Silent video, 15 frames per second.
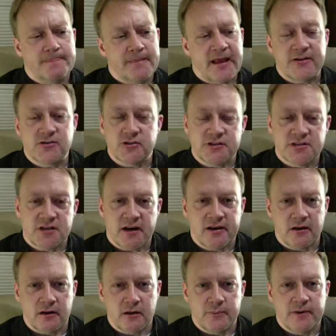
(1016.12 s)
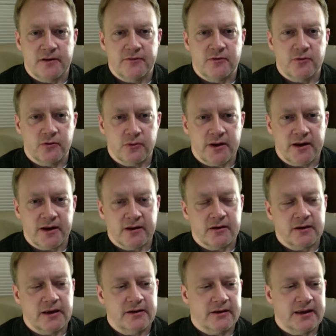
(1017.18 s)
actually studied a little bit of Ugaritic
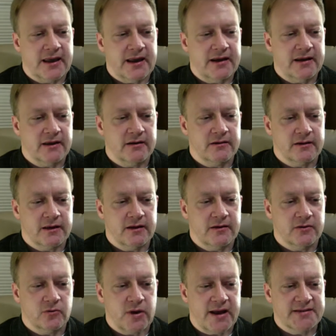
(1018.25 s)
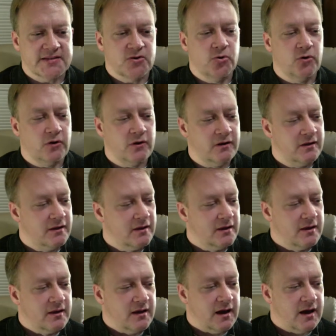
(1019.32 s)
and Akkadian in grad school
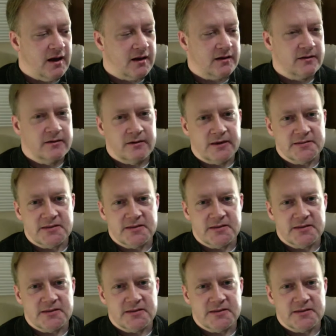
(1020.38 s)
because